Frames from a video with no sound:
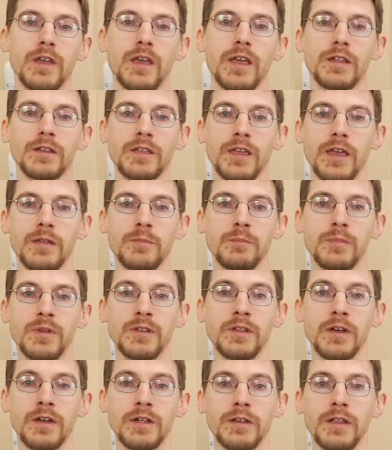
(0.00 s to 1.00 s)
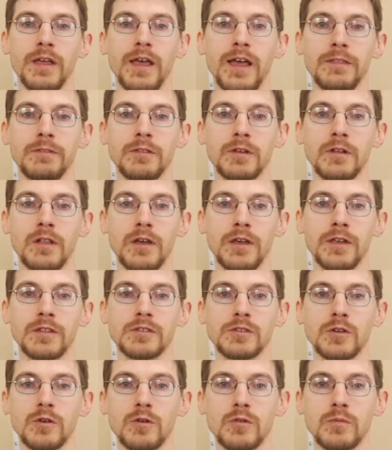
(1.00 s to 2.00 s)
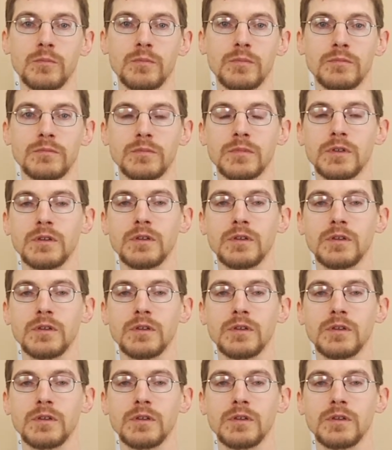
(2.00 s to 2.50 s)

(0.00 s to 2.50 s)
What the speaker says: and can be done at the client's home.